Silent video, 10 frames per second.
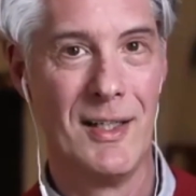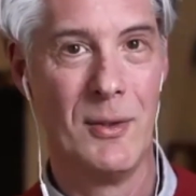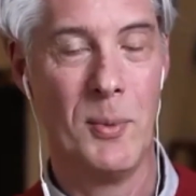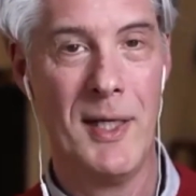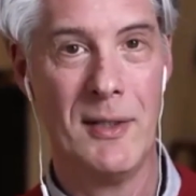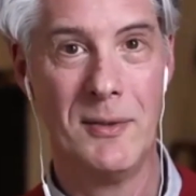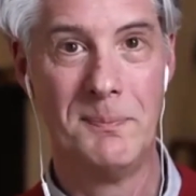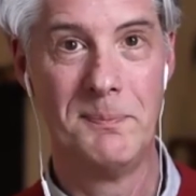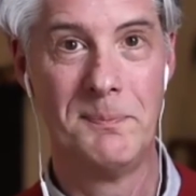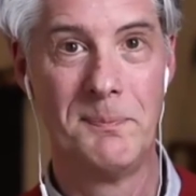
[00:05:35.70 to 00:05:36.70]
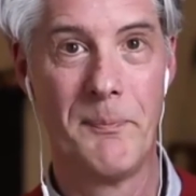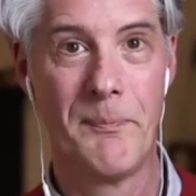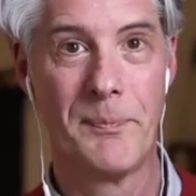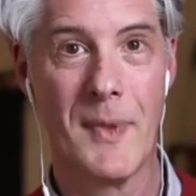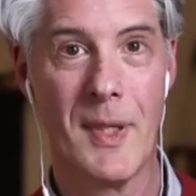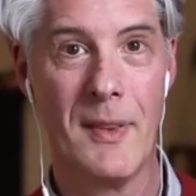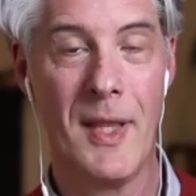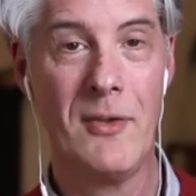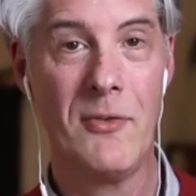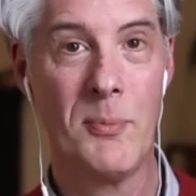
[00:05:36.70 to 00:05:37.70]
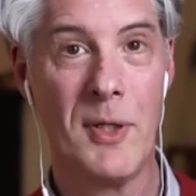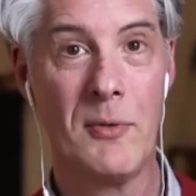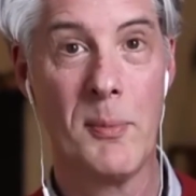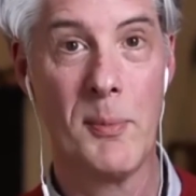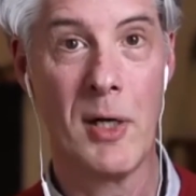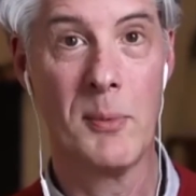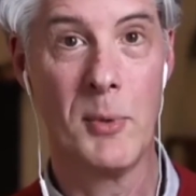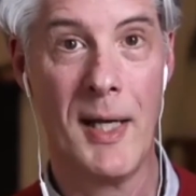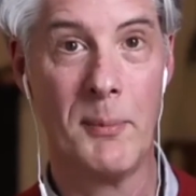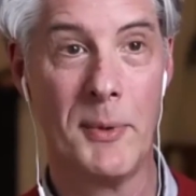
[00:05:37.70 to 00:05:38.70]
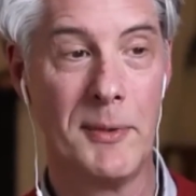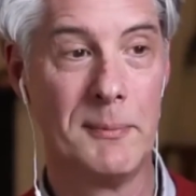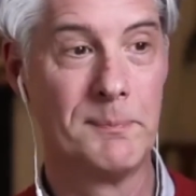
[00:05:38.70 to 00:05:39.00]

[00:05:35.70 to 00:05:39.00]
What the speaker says: Well, then something remarkable happened.